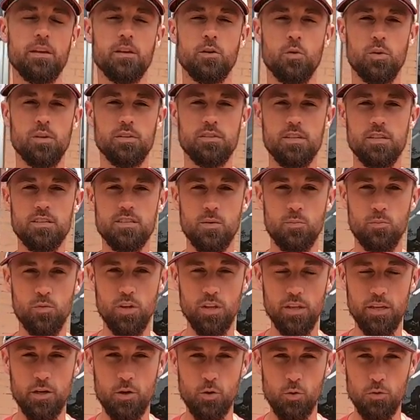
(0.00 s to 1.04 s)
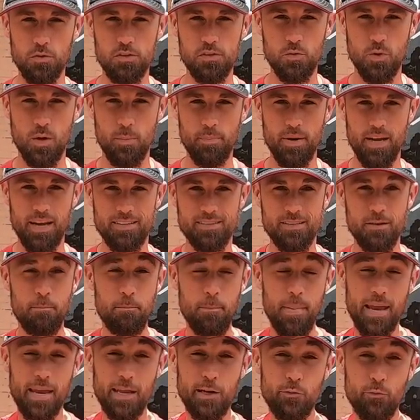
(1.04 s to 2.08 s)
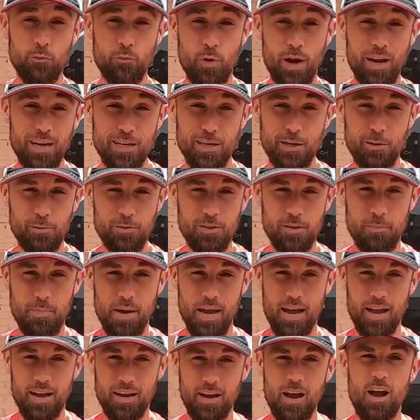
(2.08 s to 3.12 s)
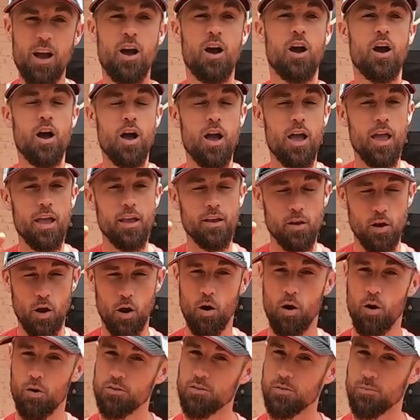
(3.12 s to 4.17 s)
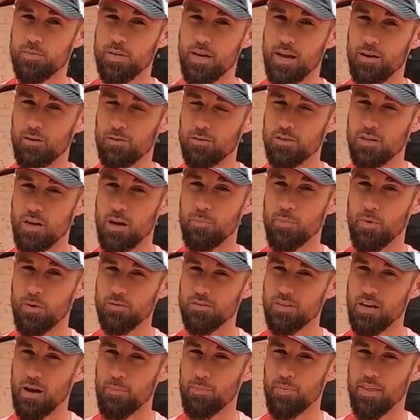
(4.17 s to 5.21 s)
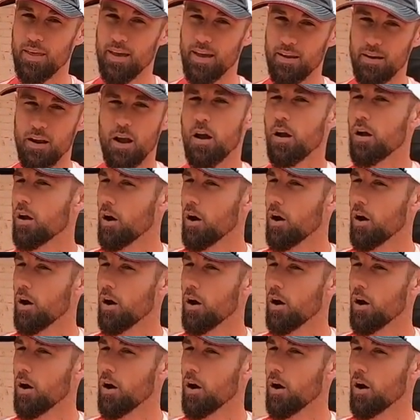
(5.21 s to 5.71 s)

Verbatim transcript: You wanna see some really cool swim baits made right here in the back. Awesome tackle shop on top of that.